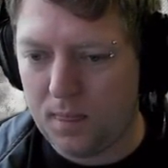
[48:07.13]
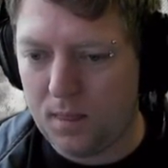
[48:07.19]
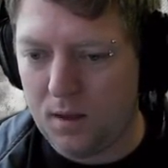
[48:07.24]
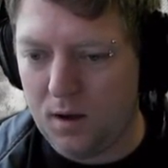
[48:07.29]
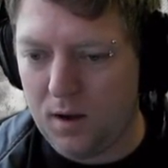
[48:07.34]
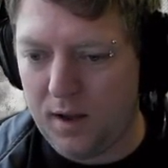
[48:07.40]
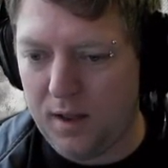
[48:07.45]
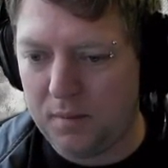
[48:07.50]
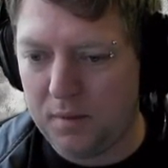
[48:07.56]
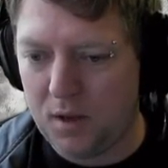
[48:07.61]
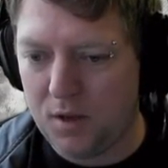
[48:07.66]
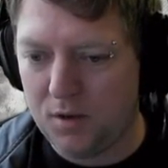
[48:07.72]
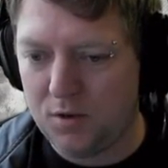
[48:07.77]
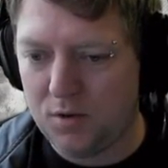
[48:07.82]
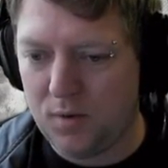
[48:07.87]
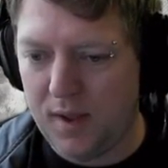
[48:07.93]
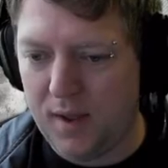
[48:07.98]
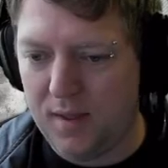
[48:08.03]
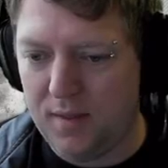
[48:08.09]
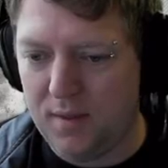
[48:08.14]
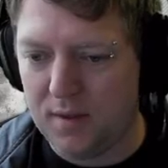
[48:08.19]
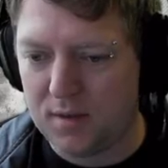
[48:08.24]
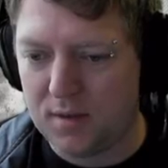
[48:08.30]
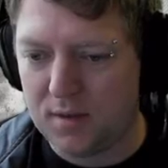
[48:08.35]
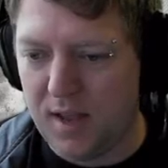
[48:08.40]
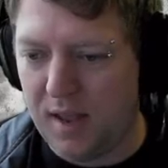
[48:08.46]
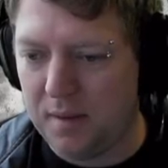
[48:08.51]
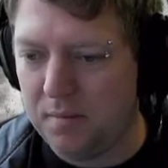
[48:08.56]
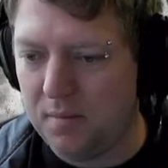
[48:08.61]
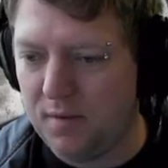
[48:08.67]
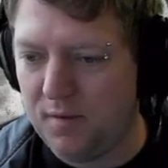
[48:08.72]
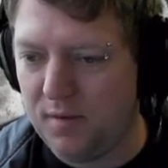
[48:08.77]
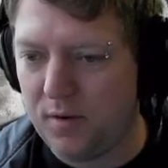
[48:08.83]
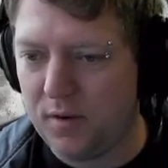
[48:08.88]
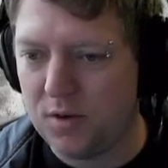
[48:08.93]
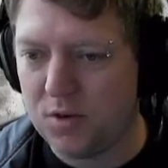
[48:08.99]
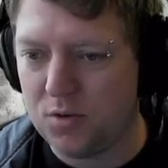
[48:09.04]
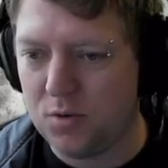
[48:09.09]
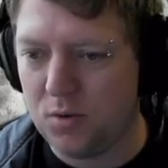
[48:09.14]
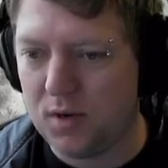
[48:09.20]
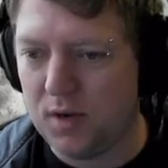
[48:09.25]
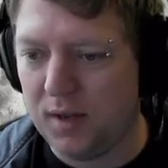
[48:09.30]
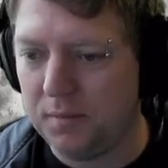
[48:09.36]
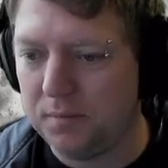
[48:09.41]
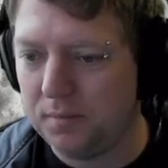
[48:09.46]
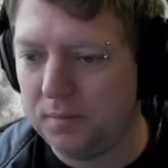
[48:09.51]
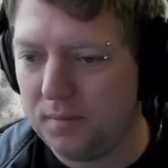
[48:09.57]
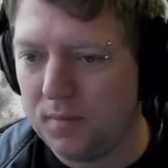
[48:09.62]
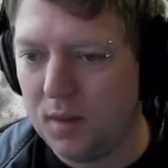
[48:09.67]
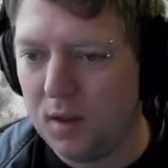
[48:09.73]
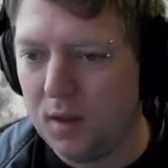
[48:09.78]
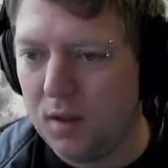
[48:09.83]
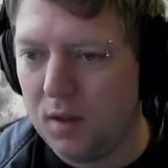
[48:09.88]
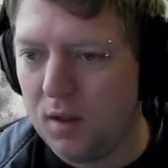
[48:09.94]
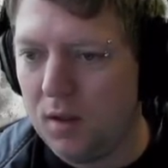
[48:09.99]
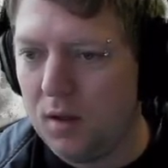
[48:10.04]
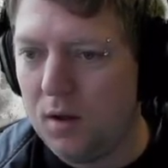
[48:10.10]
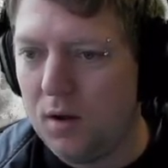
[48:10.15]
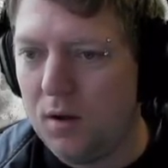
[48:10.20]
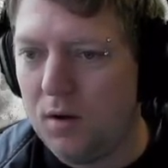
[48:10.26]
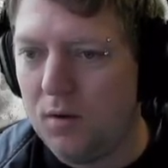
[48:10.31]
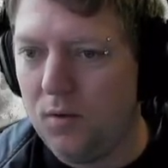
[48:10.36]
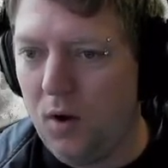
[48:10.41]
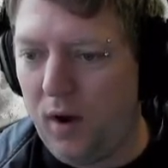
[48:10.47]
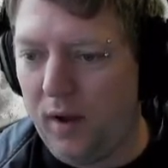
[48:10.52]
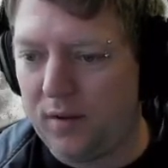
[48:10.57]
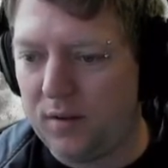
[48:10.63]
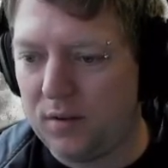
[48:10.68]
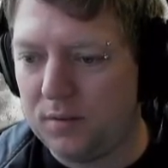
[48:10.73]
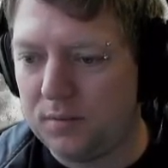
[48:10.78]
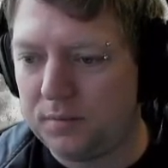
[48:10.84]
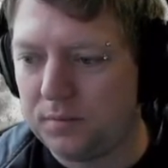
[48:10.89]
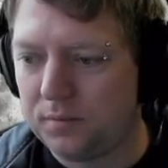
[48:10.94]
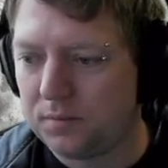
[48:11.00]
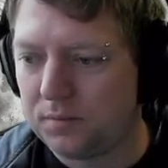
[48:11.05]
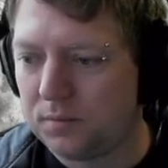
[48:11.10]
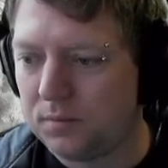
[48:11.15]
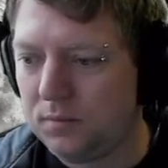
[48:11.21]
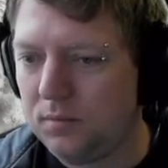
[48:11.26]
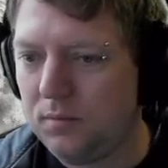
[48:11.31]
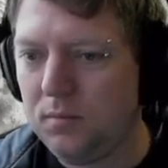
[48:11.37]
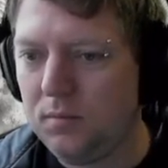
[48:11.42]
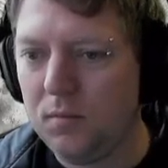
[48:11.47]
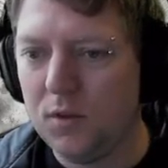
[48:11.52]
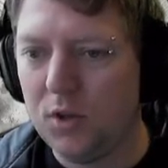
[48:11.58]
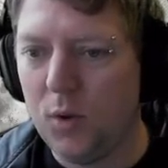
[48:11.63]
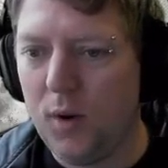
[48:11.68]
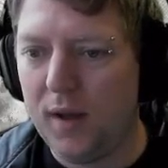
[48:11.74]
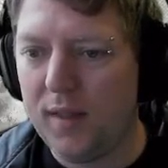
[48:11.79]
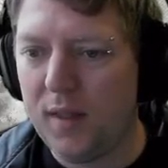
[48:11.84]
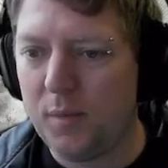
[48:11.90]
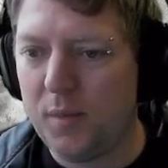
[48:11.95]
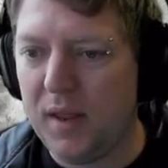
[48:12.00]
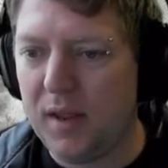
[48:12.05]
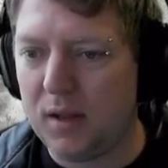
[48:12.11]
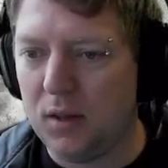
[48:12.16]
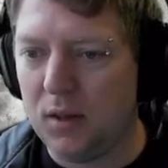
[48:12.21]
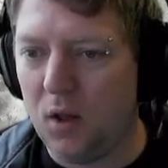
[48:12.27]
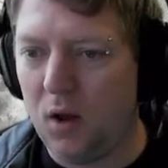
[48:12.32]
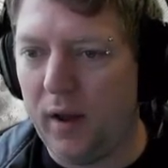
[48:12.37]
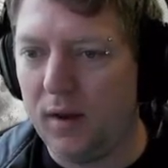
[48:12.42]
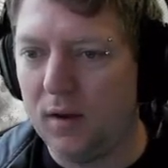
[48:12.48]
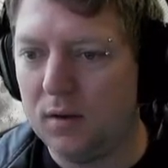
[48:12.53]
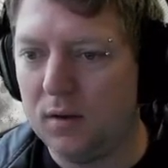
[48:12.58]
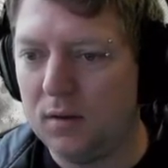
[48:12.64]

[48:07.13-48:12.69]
I am going to end this game very shortly. Right. You are the pink line.